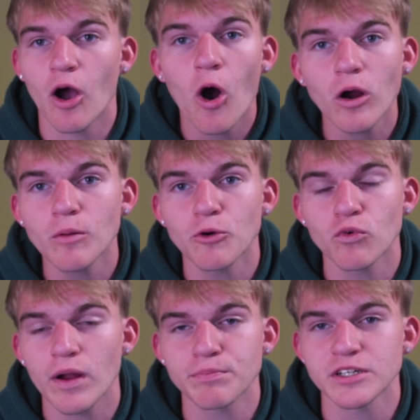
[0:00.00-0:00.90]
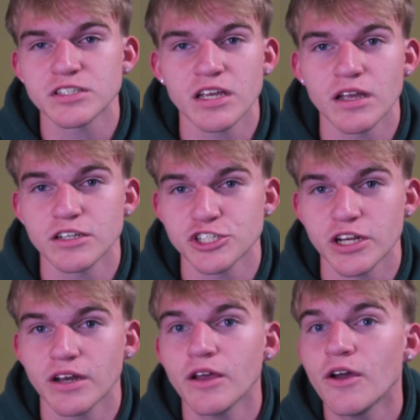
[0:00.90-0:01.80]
horrible reputation